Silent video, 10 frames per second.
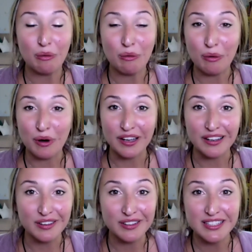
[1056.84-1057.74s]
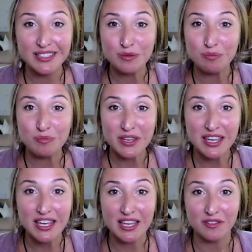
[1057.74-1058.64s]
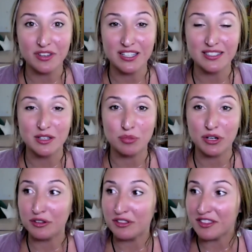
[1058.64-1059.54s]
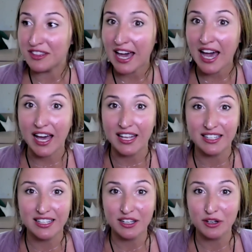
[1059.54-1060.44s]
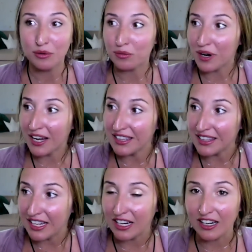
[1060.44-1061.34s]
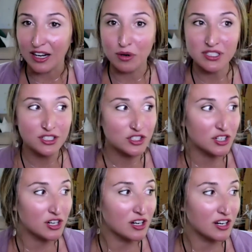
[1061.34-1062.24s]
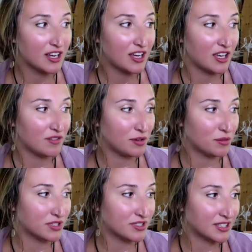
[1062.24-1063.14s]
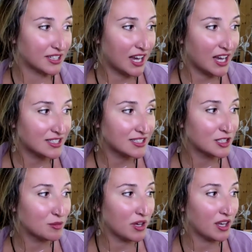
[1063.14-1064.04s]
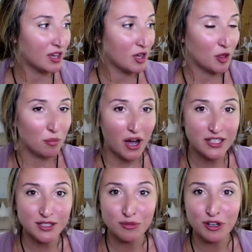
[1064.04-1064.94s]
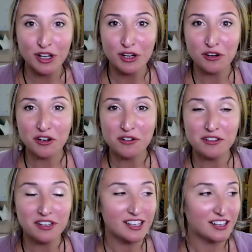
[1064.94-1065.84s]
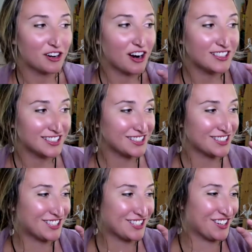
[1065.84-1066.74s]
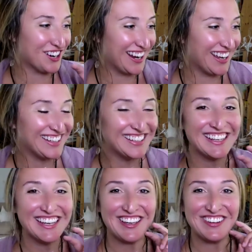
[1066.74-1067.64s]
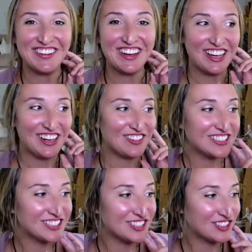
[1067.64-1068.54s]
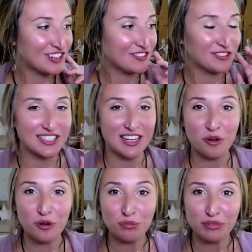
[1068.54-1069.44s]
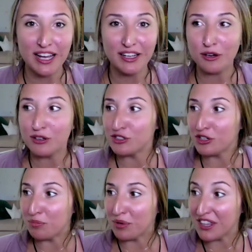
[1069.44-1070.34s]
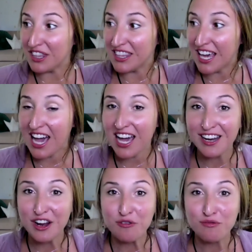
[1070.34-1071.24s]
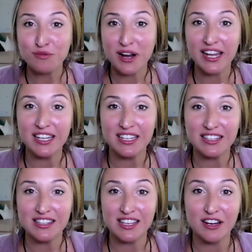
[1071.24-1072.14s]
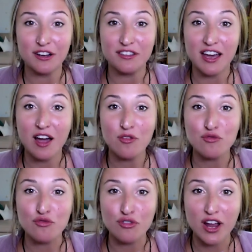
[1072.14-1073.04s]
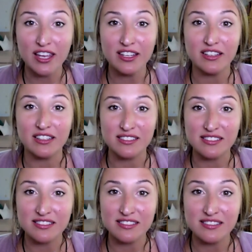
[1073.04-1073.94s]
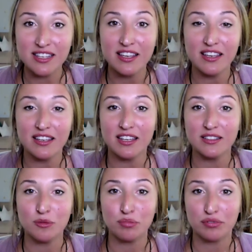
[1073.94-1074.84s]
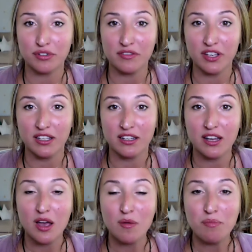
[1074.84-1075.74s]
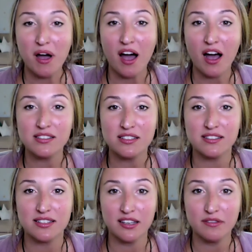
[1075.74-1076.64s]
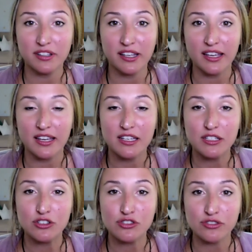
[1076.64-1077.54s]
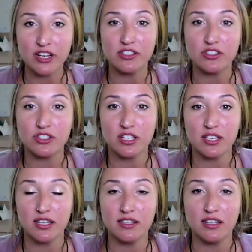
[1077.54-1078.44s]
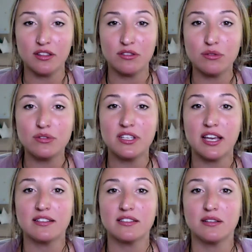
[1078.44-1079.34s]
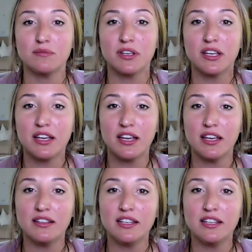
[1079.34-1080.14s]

What could this be if it isn't a prayer? That right there. I wasn't sure if it was the cat sleeping, the possum crossing the street. I wasn't sure if it was that old black oak tree, but that right there, that wren singing in the privet, positively drenched in enthusiasm. And